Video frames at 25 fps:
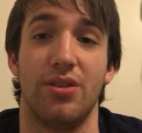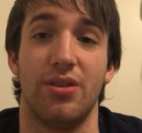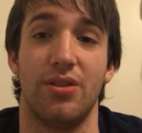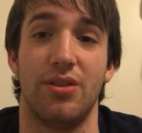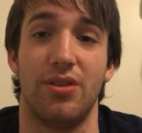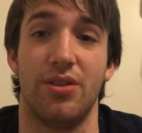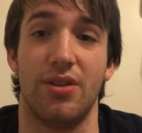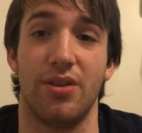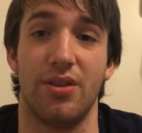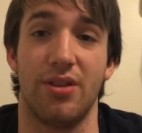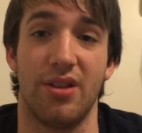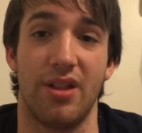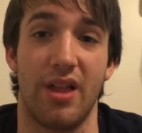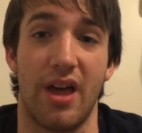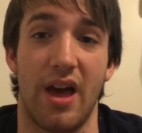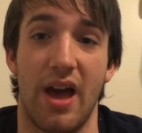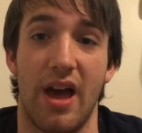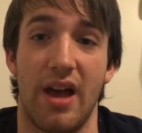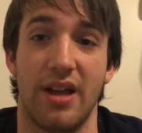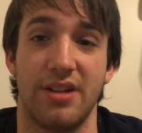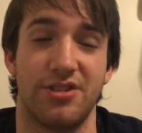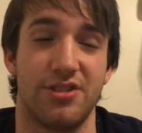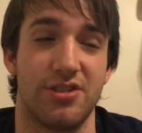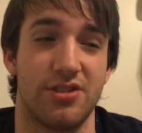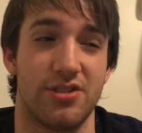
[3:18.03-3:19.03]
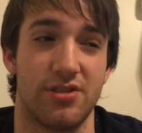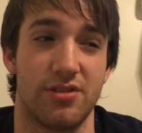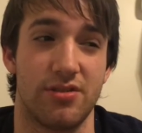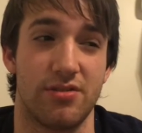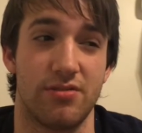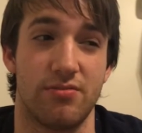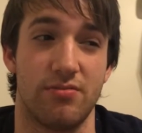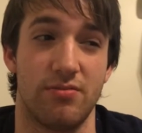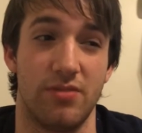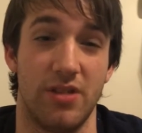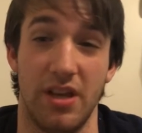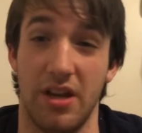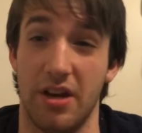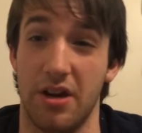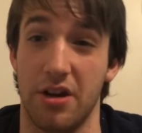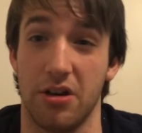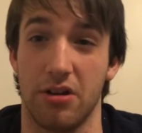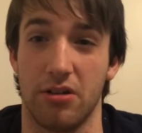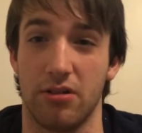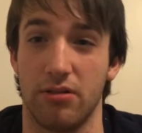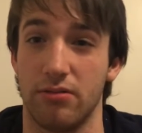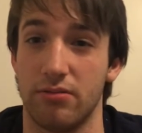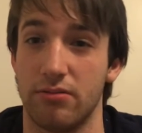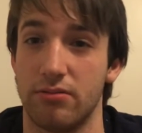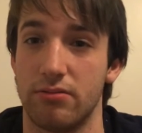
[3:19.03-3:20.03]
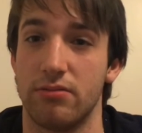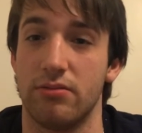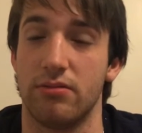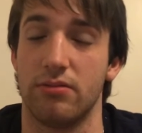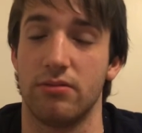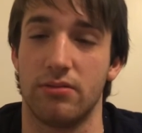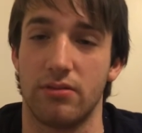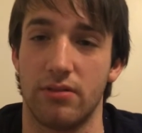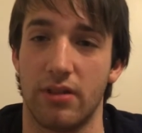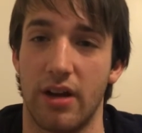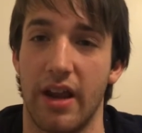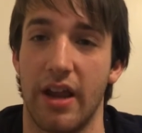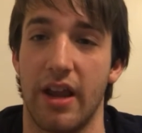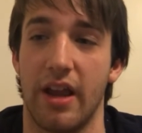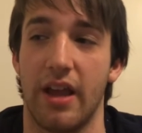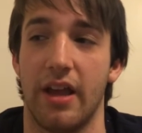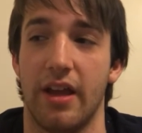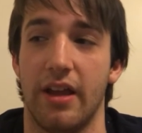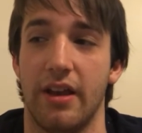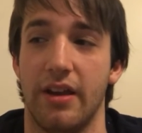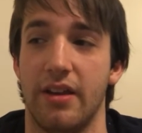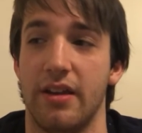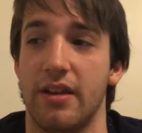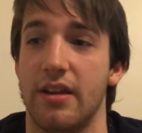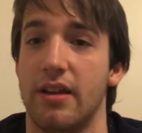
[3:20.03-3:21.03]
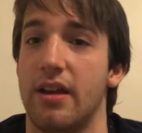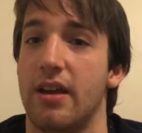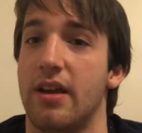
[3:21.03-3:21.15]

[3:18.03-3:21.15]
the last year. And,